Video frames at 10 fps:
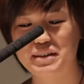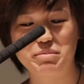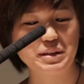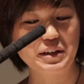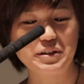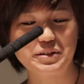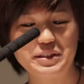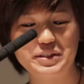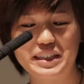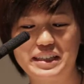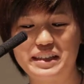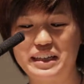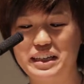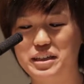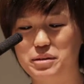Below, you'll see
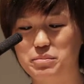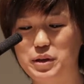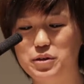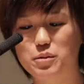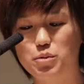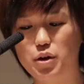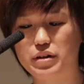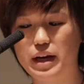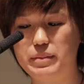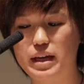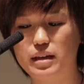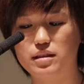that in computer programming,